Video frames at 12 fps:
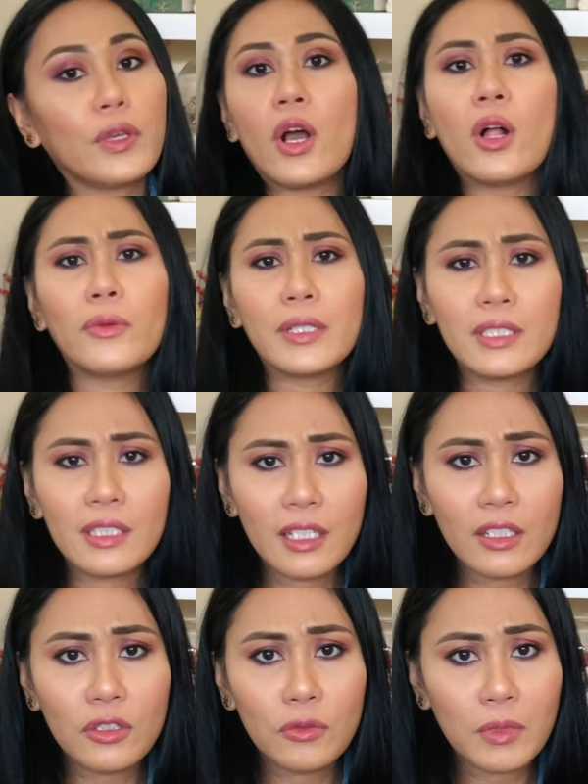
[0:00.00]
always
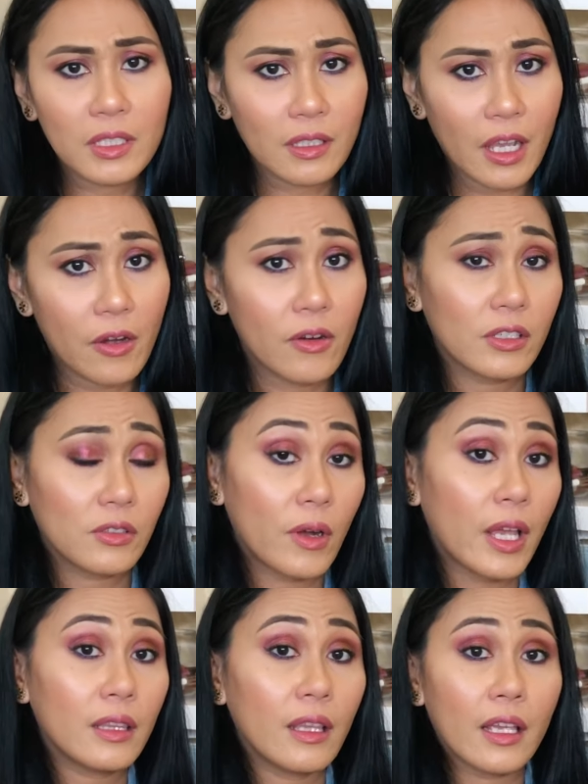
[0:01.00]
need new mascaras,
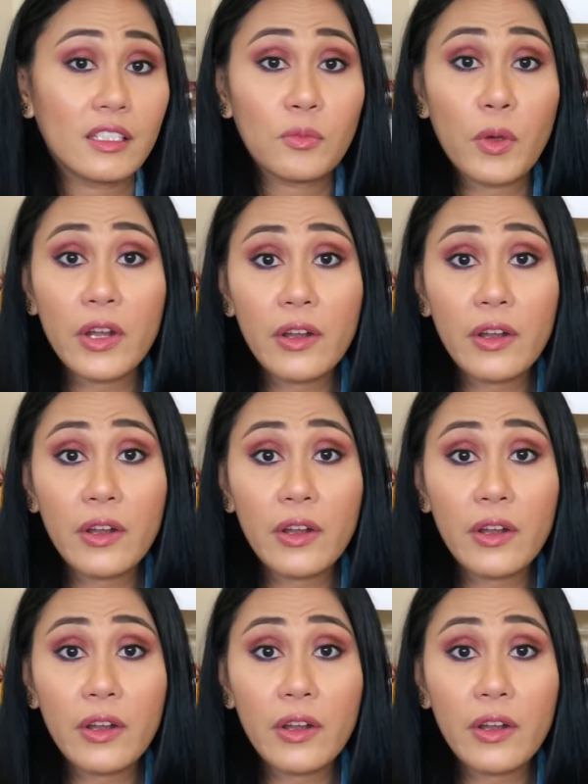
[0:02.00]
right? They expire